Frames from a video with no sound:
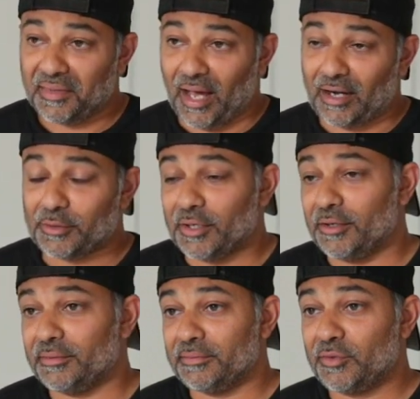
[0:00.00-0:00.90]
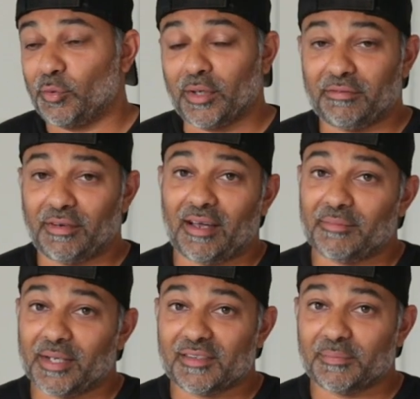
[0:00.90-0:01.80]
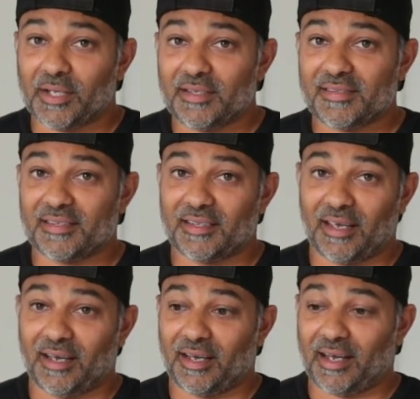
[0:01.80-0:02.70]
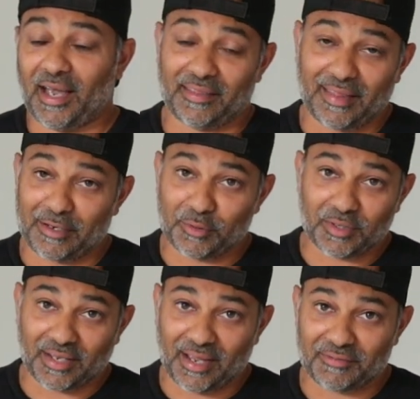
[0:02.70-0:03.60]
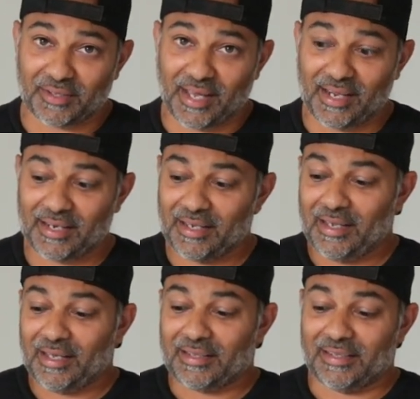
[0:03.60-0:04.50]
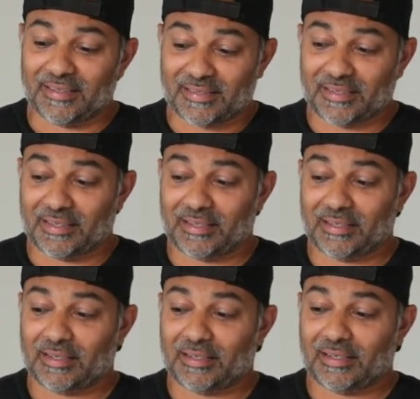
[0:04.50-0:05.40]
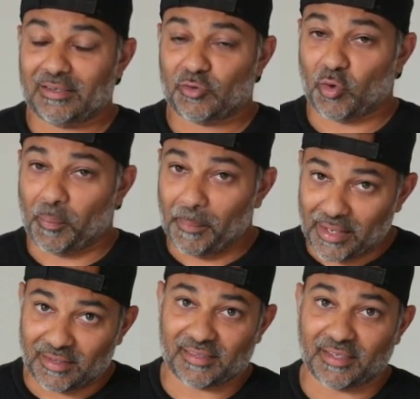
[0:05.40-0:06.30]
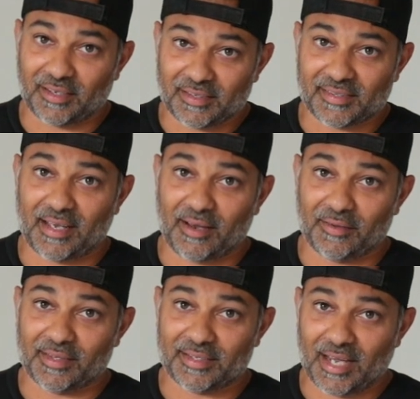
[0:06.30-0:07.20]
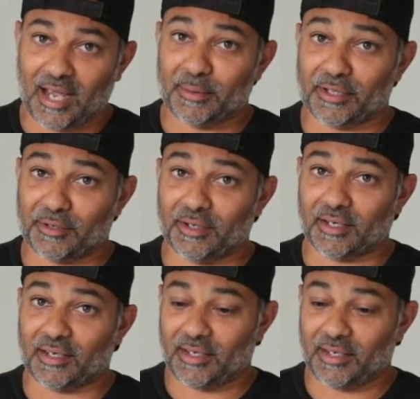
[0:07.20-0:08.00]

I don't know, 25 minutes plus, and then you cook after that. This tremendously cuts down the time of the cook.